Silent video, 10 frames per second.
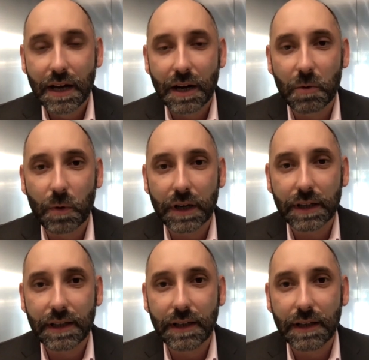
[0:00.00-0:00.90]
are
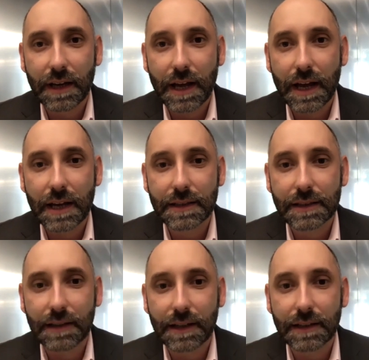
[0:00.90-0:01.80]
working as
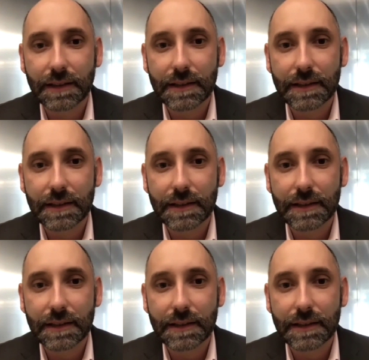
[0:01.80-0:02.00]
hard